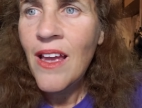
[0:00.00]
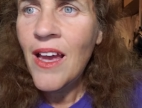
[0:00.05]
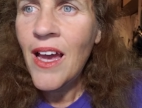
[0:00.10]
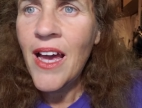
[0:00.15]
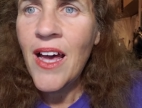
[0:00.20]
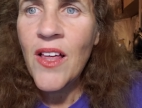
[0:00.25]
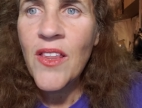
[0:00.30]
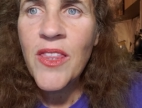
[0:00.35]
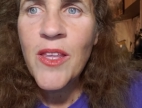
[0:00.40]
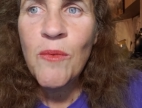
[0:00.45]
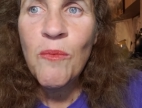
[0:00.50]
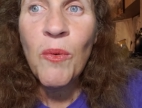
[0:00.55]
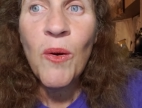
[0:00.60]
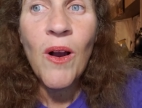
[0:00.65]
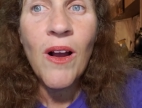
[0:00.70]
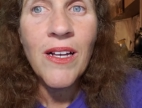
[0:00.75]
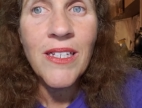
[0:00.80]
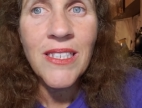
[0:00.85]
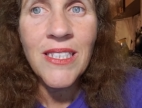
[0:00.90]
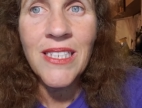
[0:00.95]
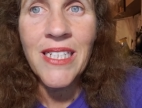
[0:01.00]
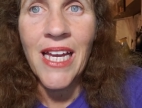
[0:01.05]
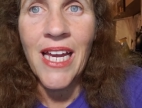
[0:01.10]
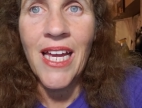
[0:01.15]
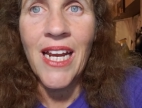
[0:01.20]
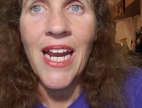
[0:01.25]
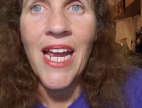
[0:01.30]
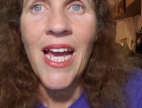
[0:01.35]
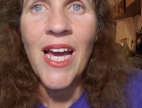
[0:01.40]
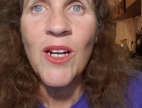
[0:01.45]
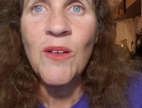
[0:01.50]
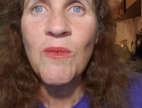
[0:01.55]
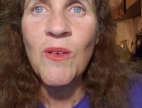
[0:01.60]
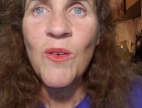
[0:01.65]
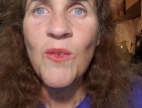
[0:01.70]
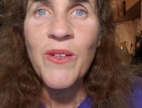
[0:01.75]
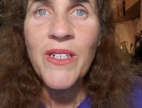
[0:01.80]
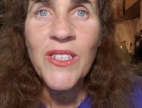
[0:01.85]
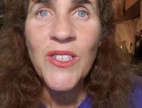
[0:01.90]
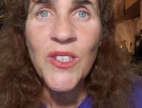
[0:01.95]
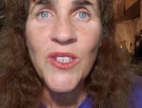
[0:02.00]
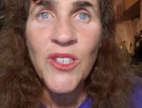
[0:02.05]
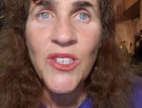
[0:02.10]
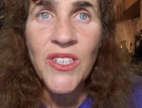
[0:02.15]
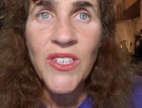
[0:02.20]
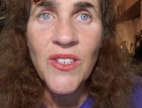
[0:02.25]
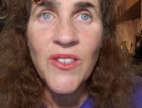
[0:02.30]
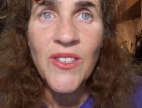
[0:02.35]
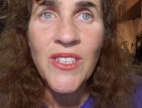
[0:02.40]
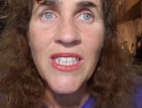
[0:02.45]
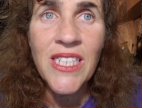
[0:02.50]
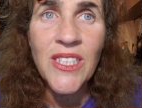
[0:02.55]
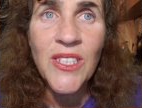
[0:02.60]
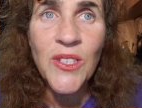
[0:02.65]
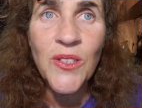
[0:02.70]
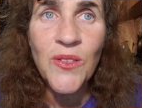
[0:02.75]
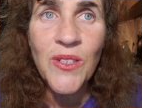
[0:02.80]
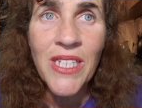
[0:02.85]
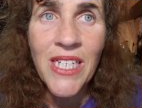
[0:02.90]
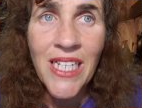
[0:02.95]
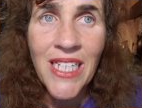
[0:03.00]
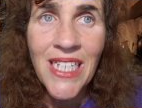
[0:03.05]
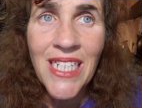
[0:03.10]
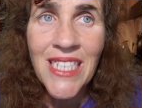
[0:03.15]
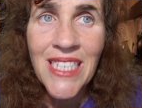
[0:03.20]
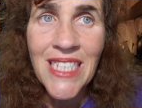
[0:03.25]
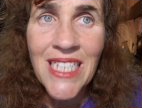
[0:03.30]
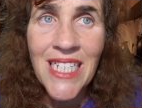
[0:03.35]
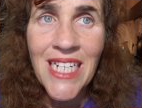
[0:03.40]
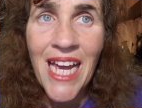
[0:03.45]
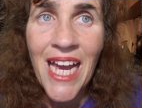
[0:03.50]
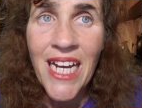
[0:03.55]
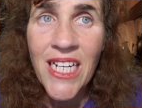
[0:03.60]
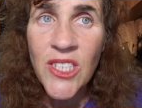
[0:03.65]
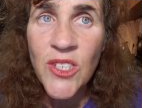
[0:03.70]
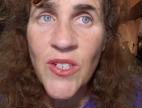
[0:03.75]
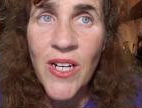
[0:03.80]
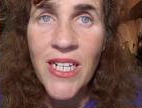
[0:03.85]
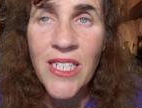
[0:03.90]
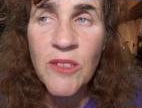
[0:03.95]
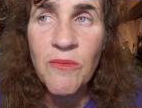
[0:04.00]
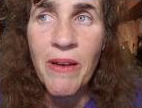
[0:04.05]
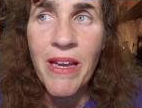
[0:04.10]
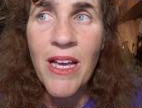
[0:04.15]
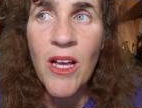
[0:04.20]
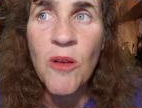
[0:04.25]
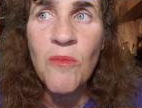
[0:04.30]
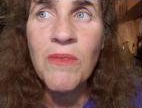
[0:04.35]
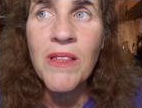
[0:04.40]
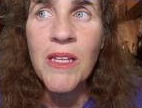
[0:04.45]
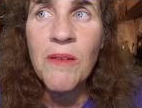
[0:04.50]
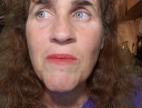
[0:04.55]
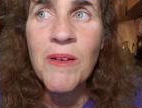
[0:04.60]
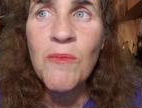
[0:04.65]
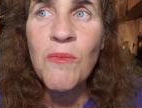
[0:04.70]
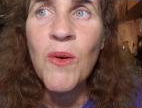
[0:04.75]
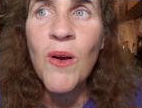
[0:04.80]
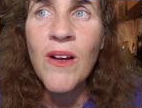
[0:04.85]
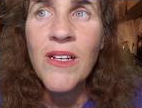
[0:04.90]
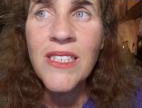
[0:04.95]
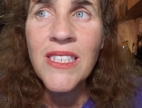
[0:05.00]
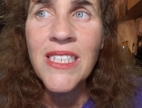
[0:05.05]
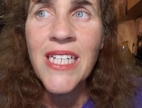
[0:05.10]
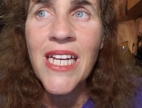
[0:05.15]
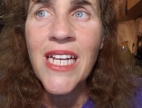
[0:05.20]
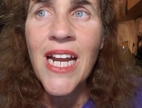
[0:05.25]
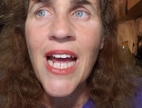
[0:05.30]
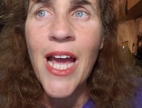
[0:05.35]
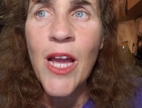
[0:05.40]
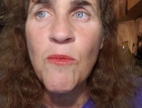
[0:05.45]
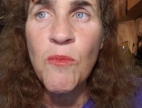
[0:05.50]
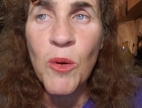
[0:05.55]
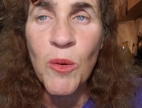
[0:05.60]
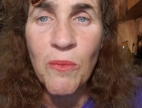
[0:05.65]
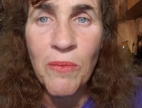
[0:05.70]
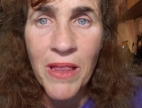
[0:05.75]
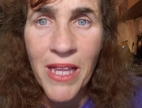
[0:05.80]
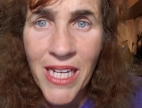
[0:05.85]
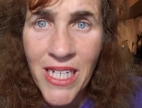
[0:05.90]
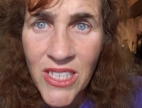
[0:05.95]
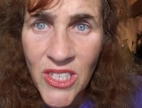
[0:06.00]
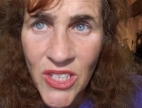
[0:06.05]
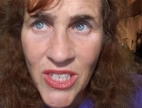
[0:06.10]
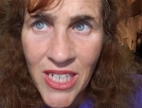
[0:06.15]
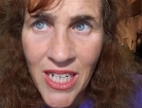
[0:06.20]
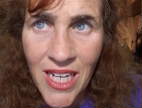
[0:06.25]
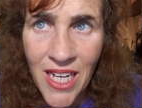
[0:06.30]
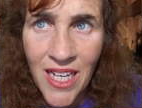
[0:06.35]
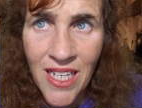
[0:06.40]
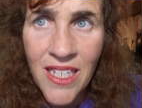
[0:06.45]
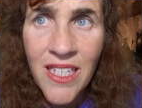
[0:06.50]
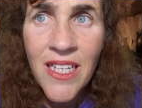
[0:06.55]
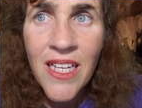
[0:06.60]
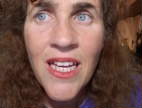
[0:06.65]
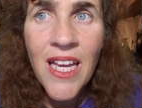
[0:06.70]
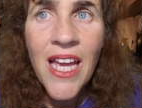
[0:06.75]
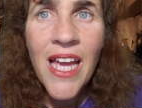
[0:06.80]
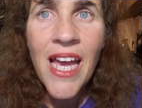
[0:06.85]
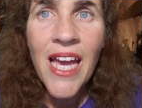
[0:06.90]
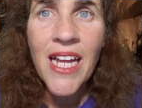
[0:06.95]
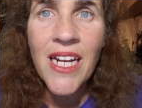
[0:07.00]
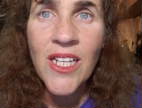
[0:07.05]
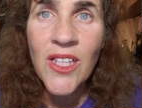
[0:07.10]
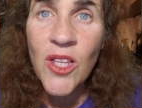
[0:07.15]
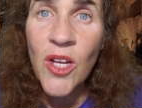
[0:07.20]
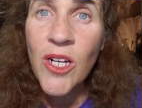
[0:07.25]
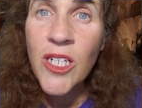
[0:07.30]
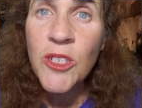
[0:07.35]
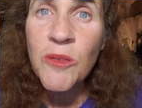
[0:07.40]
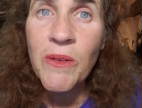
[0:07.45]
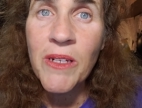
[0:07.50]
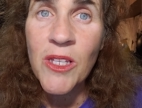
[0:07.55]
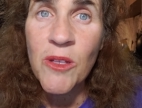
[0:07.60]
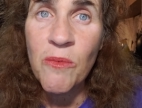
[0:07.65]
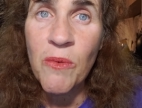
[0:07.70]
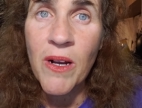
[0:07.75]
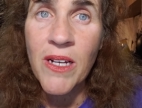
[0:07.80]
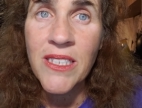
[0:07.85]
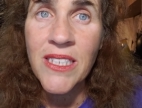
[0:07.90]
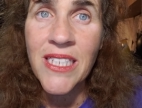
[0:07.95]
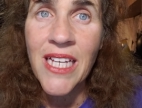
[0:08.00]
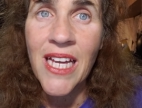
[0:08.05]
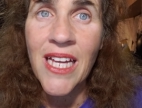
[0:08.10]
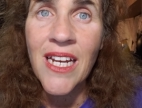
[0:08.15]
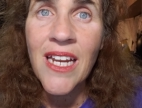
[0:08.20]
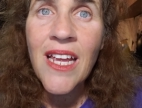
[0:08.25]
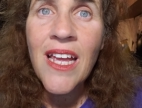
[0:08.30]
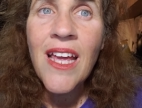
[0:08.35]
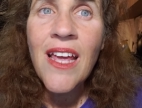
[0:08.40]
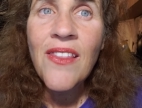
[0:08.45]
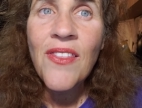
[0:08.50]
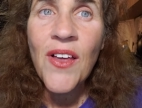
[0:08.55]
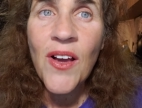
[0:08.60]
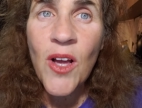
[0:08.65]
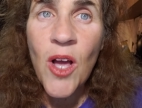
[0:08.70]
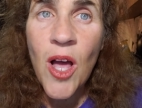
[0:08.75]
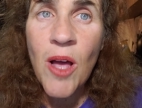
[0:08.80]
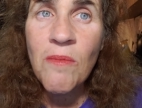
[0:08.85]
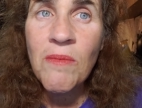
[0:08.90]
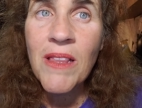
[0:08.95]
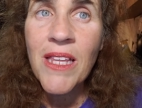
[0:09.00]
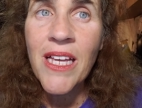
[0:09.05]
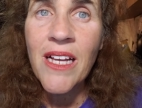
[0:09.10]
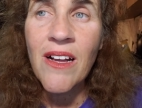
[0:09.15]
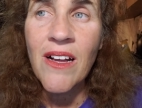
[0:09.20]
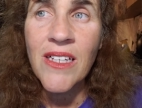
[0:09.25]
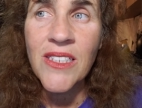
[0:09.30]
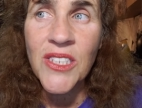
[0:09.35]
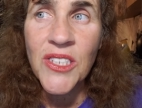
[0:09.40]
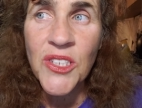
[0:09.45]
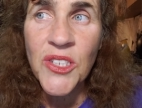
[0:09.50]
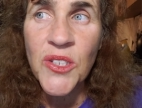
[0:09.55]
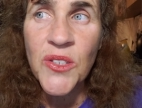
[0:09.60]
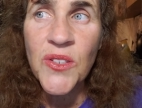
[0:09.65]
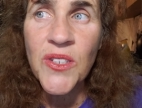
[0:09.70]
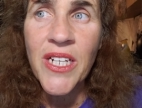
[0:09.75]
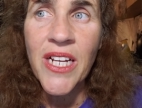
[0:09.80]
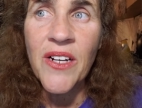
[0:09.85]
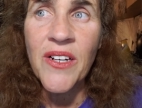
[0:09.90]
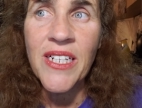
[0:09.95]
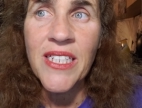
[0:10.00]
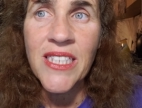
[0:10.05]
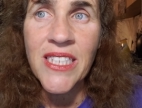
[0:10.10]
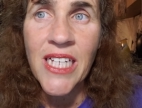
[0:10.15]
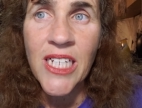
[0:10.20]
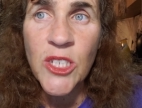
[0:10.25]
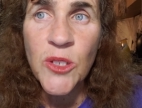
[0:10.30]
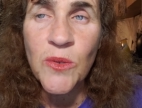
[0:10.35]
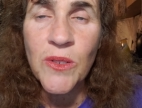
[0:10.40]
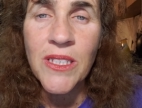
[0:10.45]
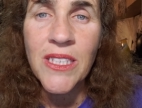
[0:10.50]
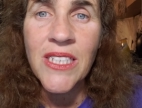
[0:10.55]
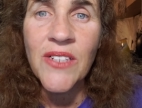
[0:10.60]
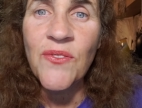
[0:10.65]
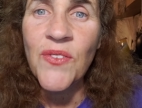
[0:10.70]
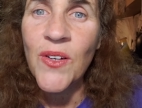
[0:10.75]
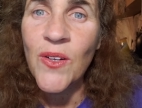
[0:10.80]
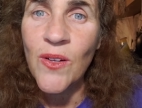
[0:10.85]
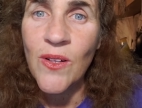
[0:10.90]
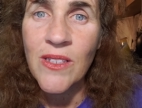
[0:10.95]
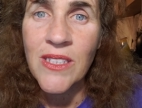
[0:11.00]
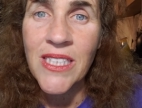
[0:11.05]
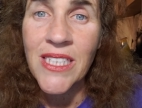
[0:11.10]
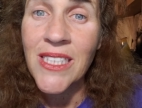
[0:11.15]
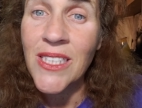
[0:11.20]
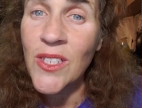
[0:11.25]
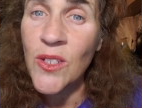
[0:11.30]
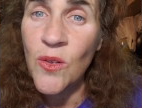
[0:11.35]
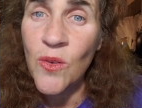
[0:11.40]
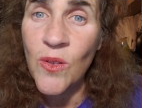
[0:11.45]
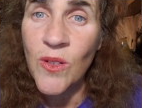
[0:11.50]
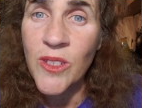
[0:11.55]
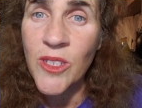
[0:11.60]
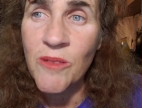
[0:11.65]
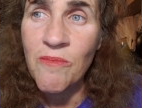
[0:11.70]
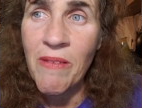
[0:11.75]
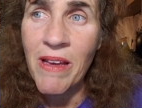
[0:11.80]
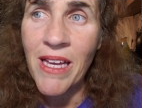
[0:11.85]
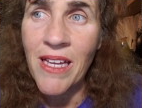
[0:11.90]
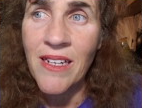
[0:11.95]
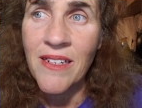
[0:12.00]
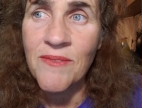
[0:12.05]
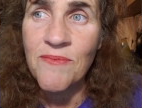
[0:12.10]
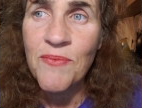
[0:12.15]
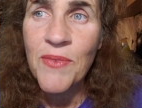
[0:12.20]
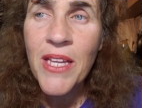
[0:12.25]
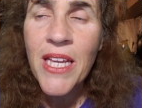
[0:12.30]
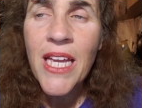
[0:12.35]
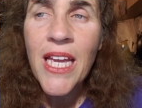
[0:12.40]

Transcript: A healthy prostate. Animal research shows that zucchini seed extracts may help limit prostate hyperplasia, an enlargement of the prostate that commonly causes urinary and sexual difficulties in older men.